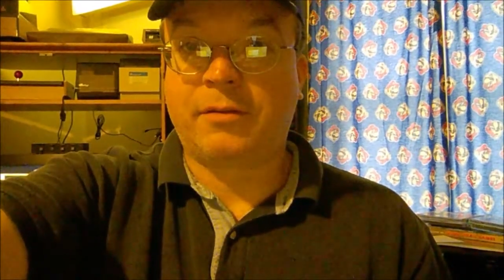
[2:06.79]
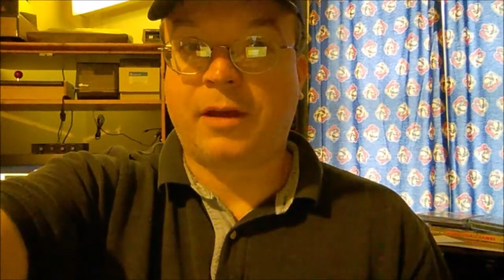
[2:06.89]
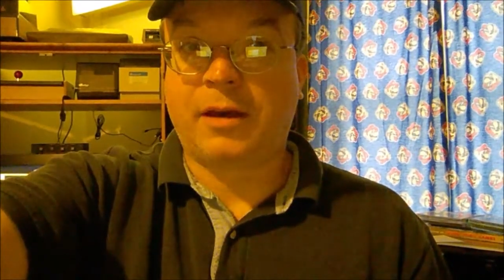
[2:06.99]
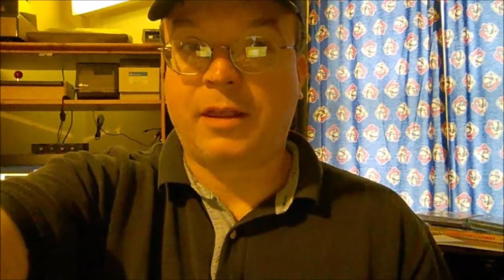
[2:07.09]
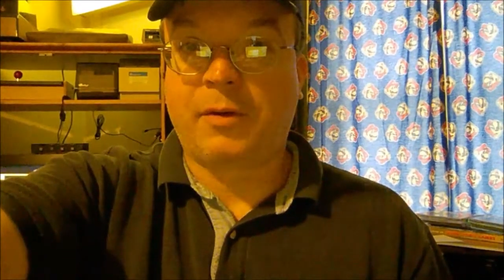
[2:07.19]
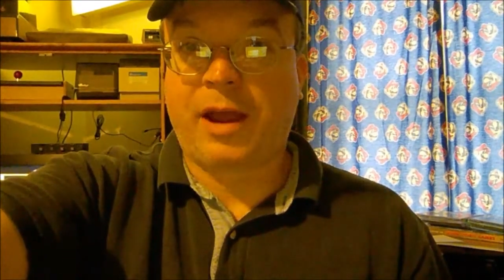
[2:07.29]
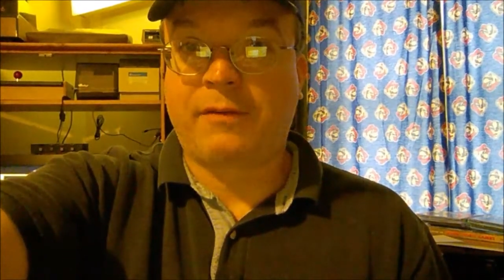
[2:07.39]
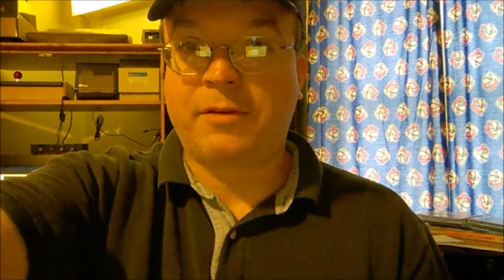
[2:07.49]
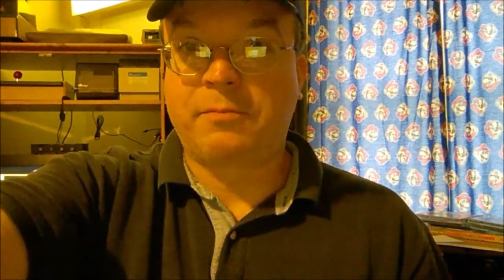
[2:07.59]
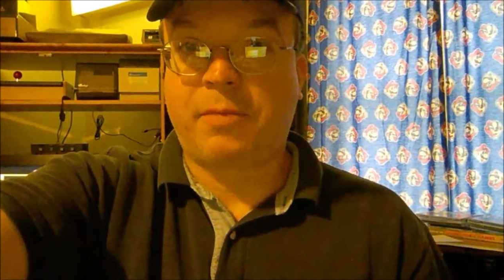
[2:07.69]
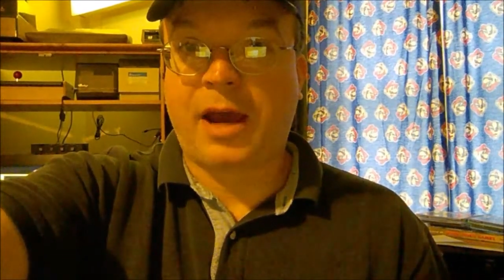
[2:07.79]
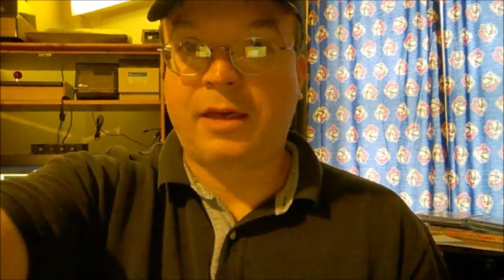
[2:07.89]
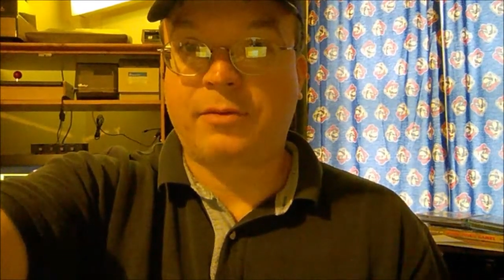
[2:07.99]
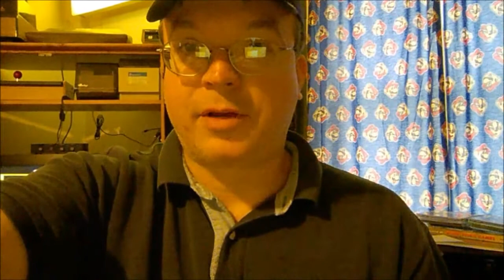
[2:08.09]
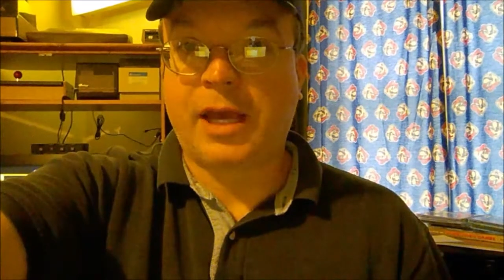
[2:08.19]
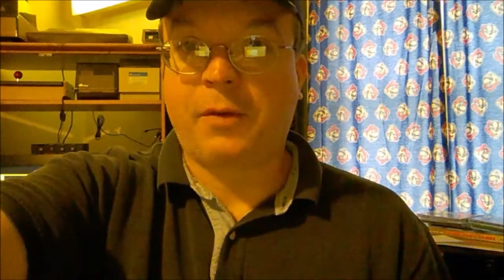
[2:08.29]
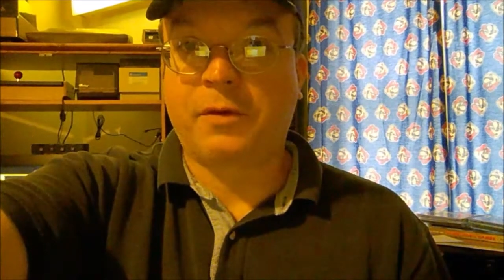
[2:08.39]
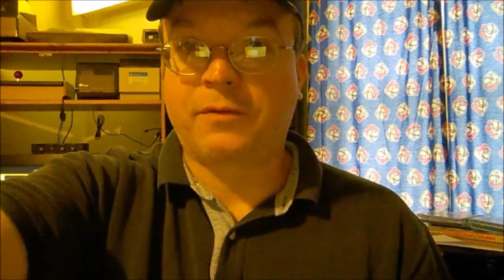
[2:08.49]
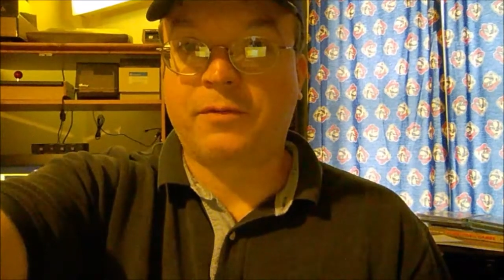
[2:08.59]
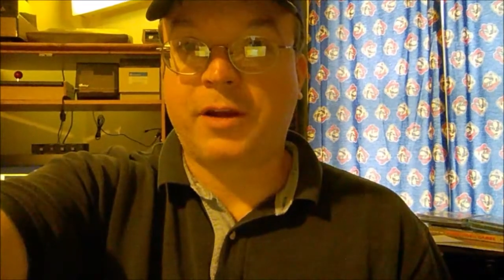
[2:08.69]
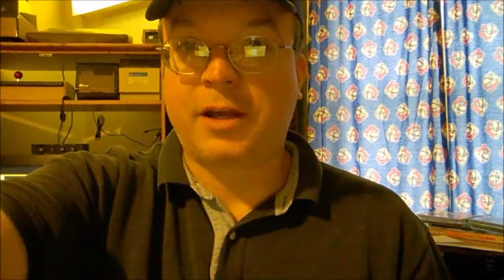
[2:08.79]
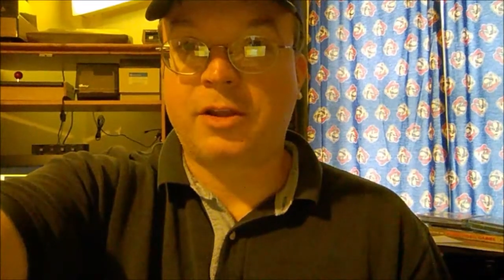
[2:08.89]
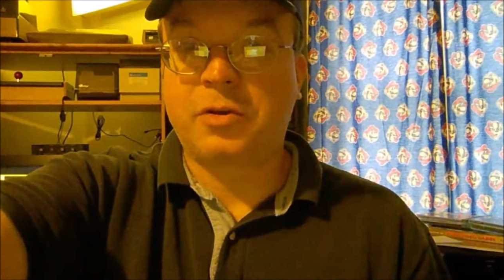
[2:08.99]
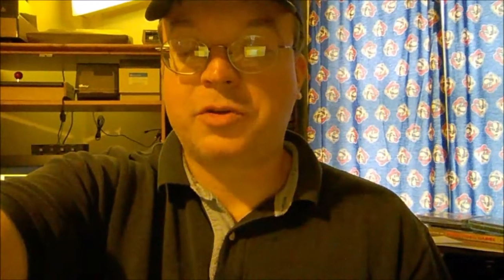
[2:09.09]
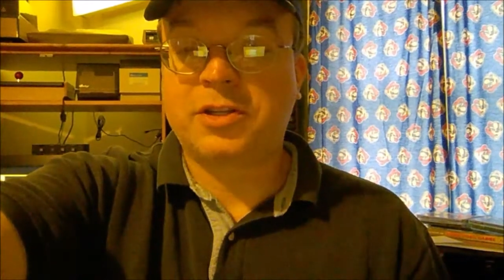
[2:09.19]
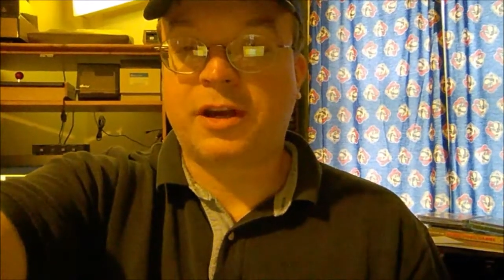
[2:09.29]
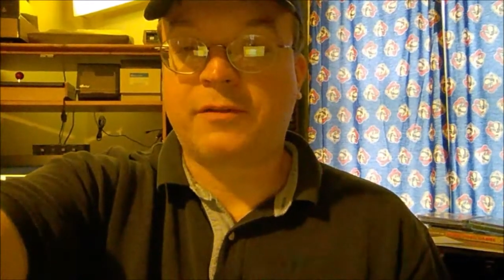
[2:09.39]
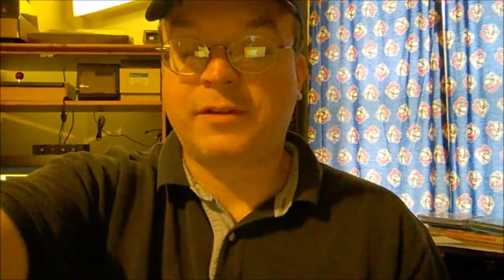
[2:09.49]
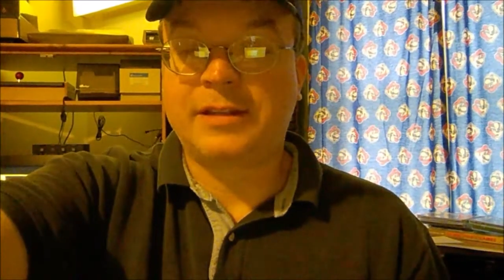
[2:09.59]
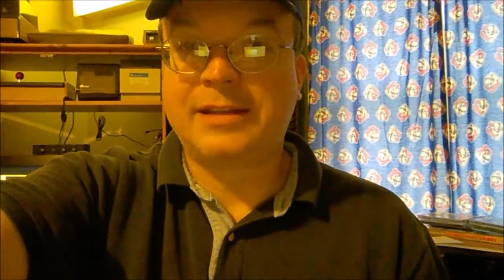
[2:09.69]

were having buy 3 get 1 free on used stuff.